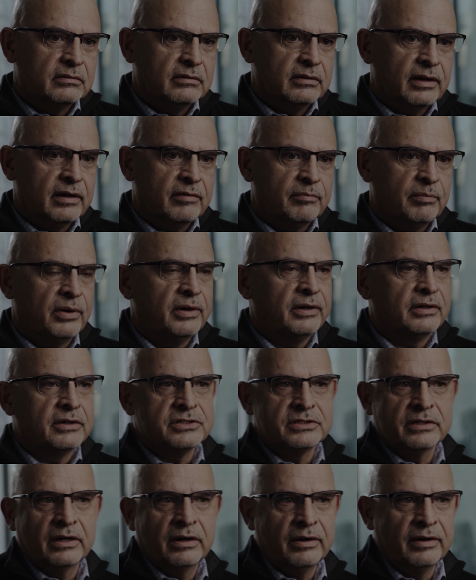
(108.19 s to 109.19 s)
kind of burning
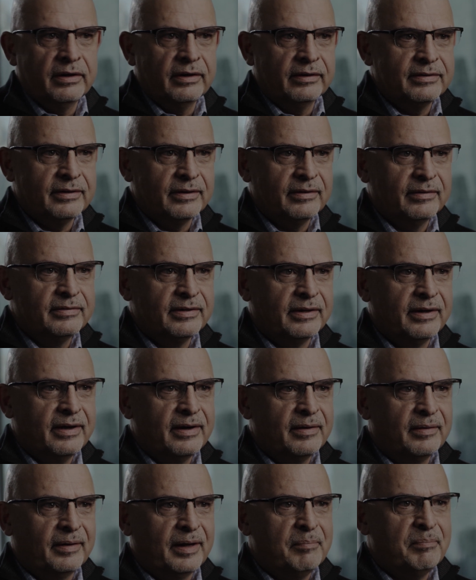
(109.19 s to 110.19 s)
desire to
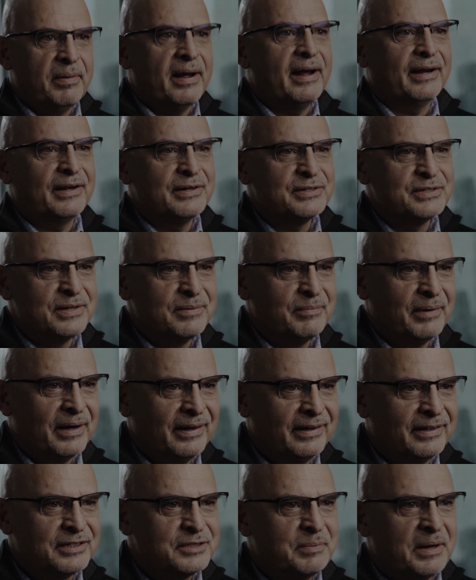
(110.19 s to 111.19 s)
kind of get back into the
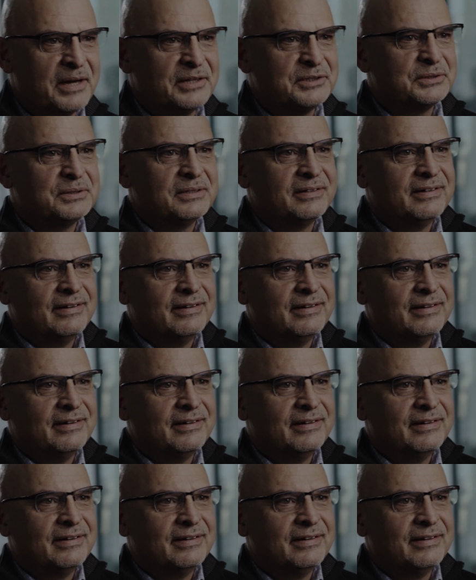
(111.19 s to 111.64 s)
mining space.